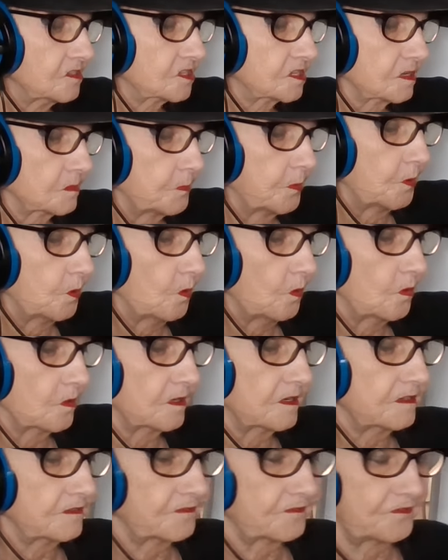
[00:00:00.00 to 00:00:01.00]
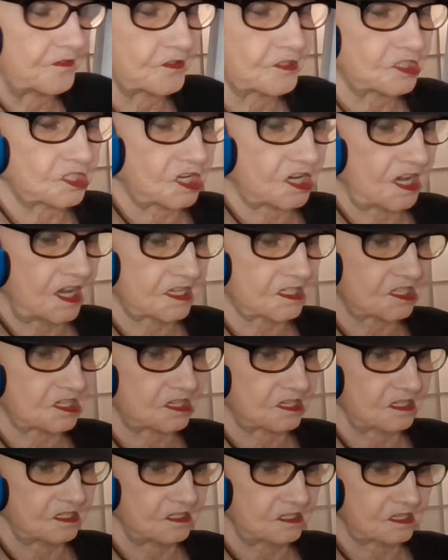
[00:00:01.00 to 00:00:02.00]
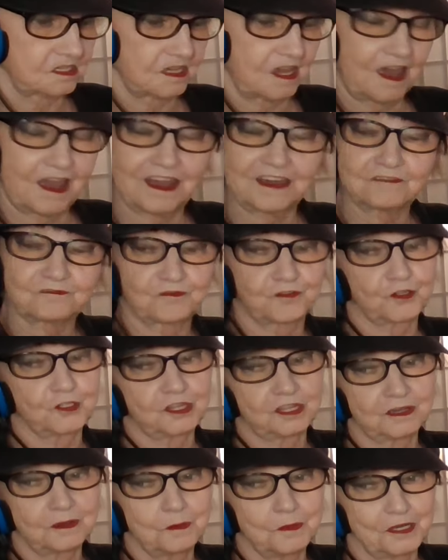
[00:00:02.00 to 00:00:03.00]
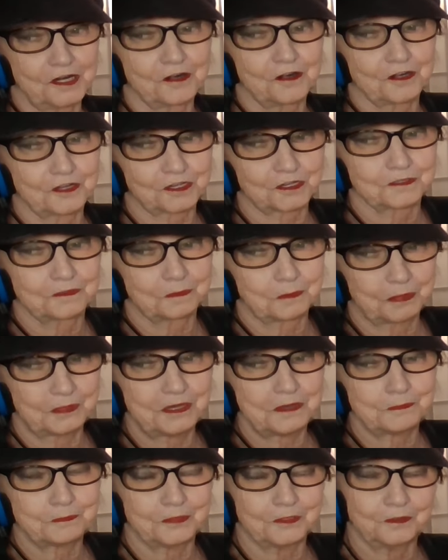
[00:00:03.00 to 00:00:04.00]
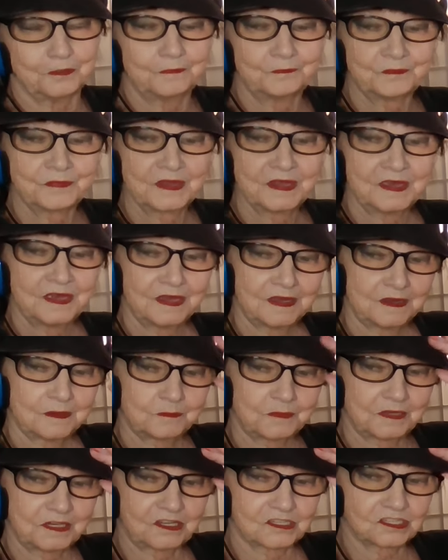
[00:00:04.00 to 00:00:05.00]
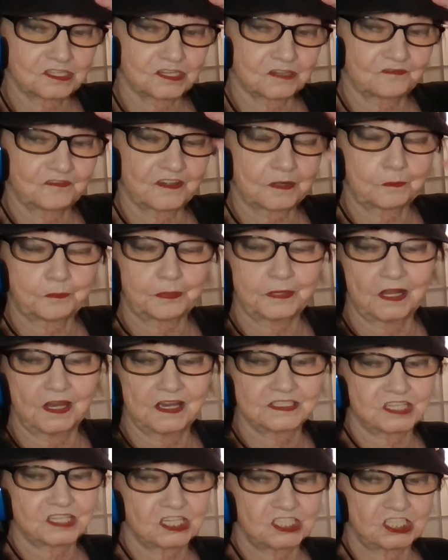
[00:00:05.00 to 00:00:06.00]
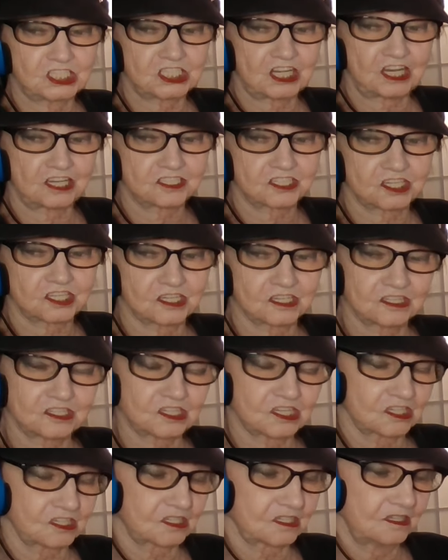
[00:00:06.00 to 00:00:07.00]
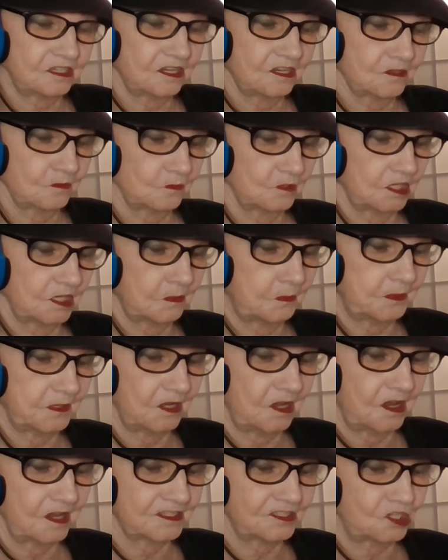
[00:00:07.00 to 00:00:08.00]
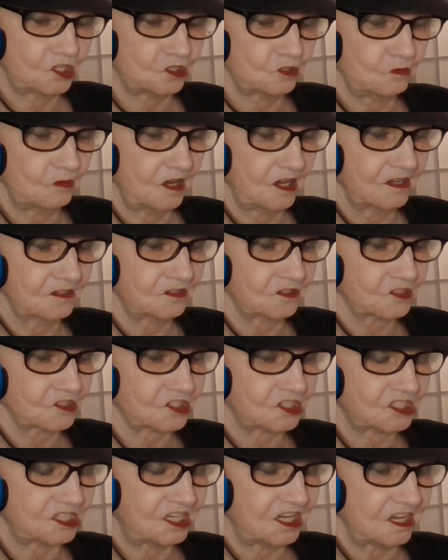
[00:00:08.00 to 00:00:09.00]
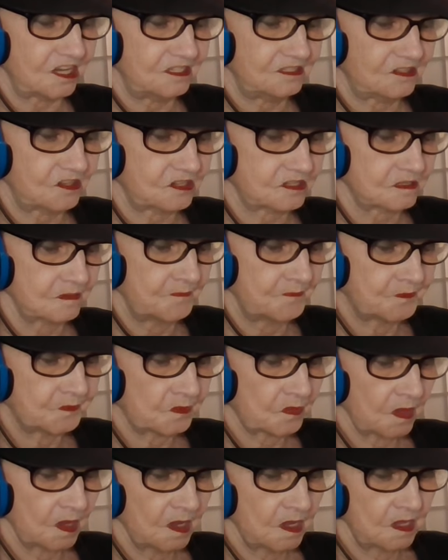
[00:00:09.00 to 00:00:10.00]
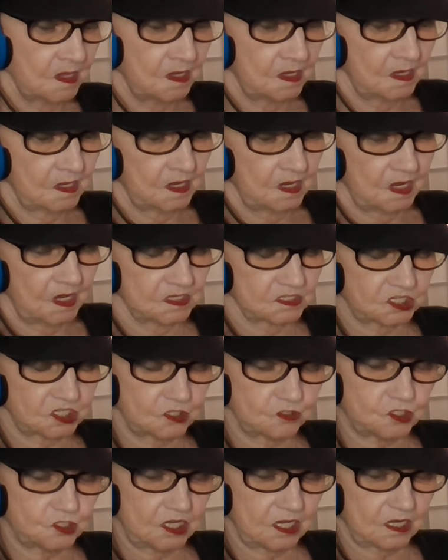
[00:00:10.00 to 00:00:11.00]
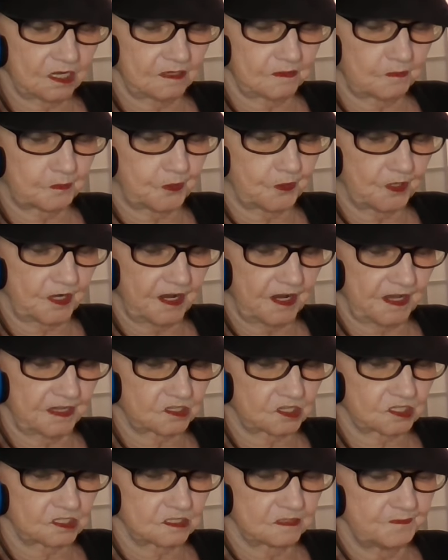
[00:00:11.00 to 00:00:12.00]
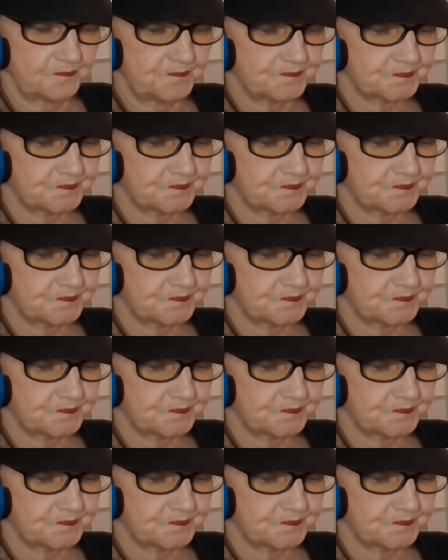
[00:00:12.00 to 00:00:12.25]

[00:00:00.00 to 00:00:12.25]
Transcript: support for Texas and for the American people. Because if it applies in Texas, it, it will apply to other states. Associated Press.